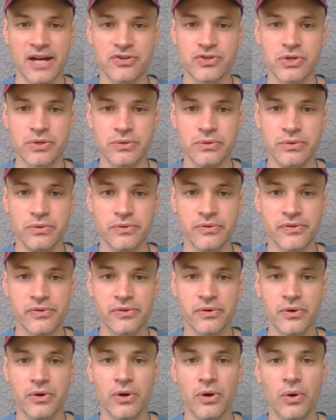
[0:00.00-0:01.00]
truth
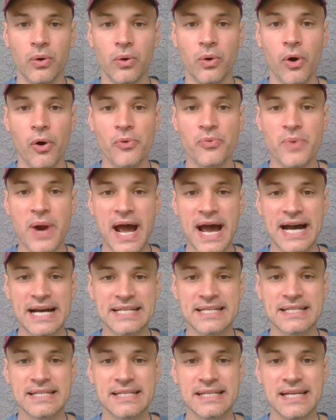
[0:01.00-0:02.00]
or
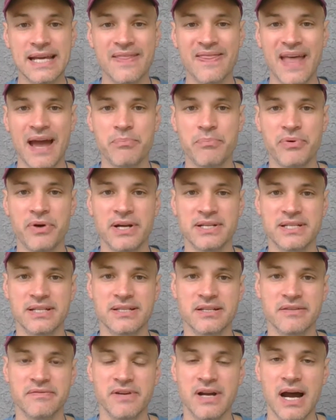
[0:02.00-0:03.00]
rest in that
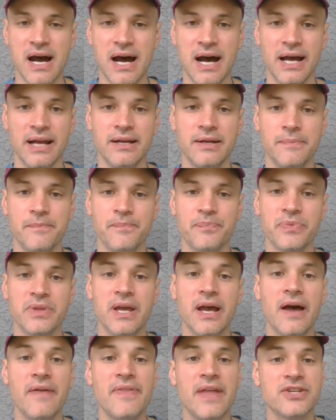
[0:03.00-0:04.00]
presence of God,
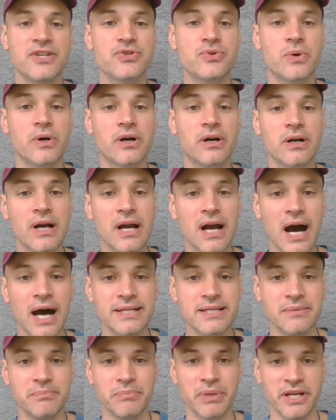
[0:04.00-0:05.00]
and that's your
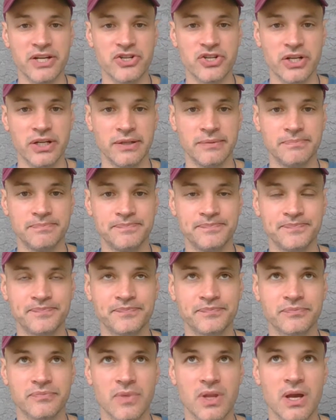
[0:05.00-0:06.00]
contemplation.
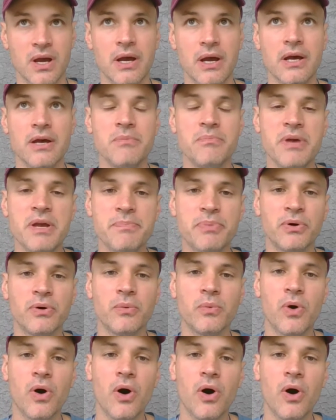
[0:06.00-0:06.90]
People will